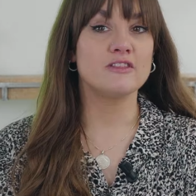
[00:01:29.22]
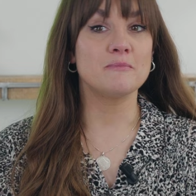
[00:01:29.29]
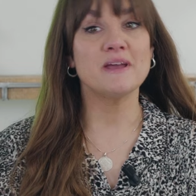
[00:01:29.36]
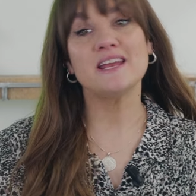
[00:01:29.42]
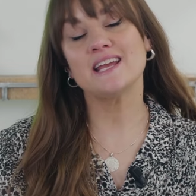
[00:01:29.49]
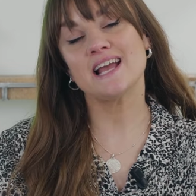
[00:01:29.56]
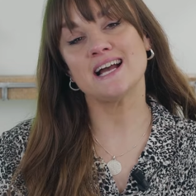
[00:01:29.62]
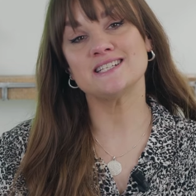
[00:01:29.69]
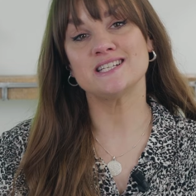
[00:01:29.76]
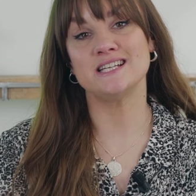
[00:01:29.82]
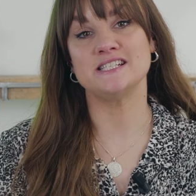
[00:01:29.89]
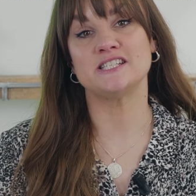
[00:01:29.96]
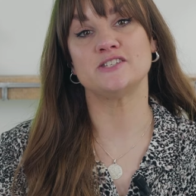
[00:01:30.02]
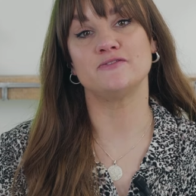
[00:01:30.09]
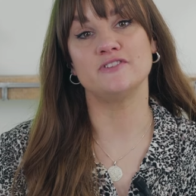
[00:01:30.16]
The main
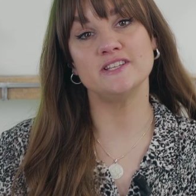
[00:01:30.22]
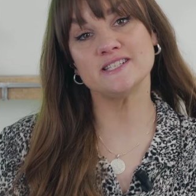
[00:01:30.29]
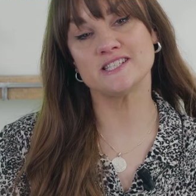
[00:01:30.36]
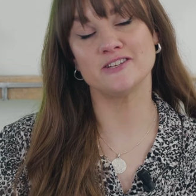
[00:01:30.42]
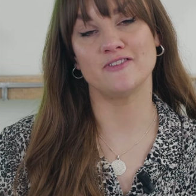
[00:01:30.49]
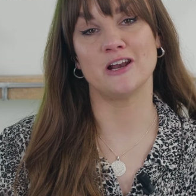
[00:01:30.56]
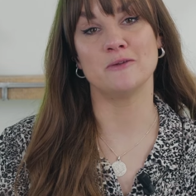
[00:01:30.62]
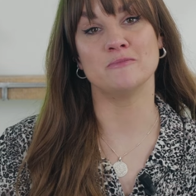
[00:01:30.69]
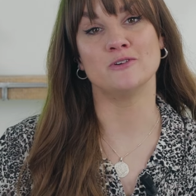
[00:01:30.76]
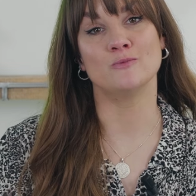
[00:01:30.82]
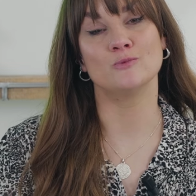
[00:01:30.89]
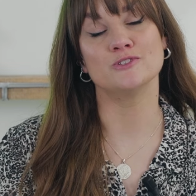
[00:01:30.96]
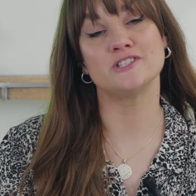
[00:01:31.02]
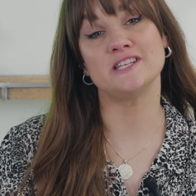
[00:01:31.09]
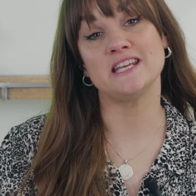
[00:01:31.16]
catalyst for this development
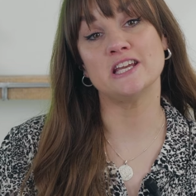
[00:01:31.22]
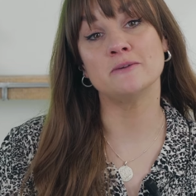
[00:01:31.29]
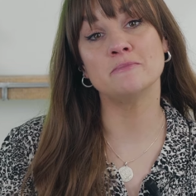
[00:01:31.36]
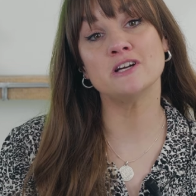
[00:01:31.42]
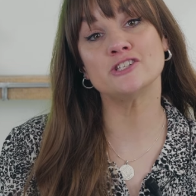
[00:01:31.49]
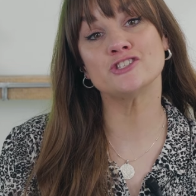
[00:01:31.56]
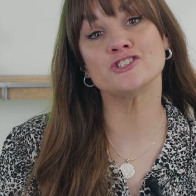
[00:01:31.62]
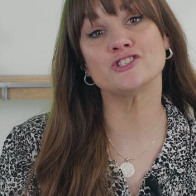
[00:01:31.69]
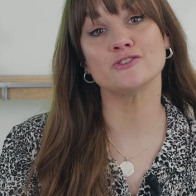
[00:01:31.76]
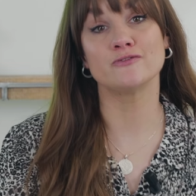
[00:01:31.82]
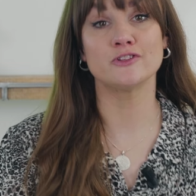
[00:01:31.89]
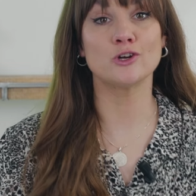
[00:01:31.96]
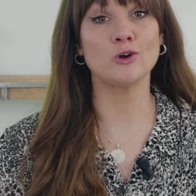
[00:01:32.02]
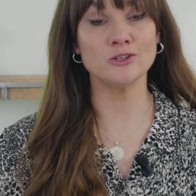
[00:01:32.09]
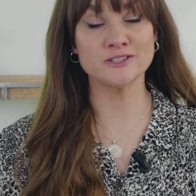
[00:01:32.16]
was the emergence of
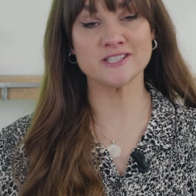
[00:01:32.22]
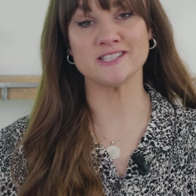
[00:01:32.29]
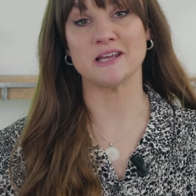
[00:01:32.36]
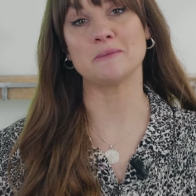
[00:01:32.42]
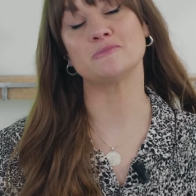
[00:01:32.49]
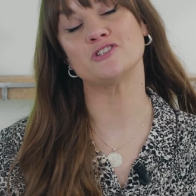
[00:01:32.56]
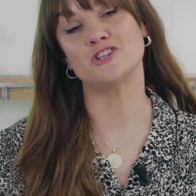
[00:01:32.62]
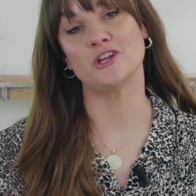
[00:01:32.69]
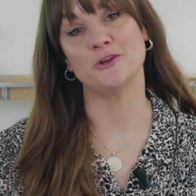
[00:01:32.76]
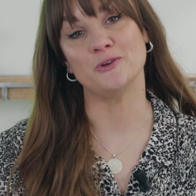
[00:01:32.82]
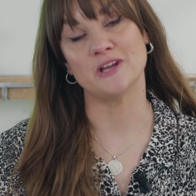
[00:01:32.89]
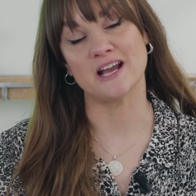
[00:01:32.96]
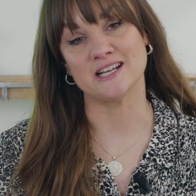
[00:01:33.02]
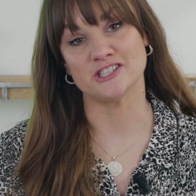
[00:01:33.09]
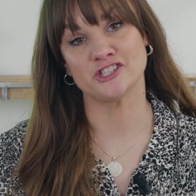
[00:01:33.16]
the concept
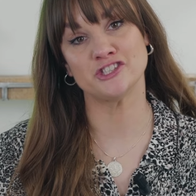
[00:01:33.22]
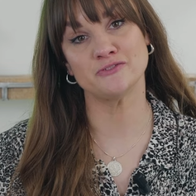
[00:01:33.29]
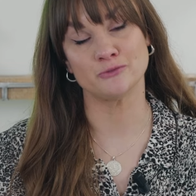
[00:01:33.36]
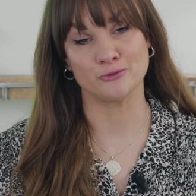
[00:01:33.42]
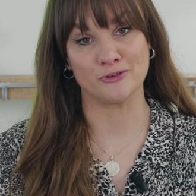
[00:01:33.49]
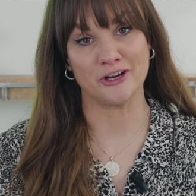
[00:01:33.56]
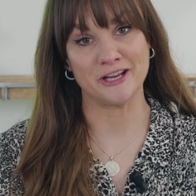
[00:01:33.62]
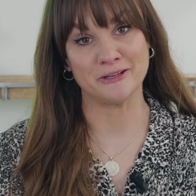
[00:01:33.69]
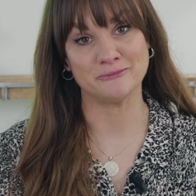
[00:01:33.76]
known as chivalry.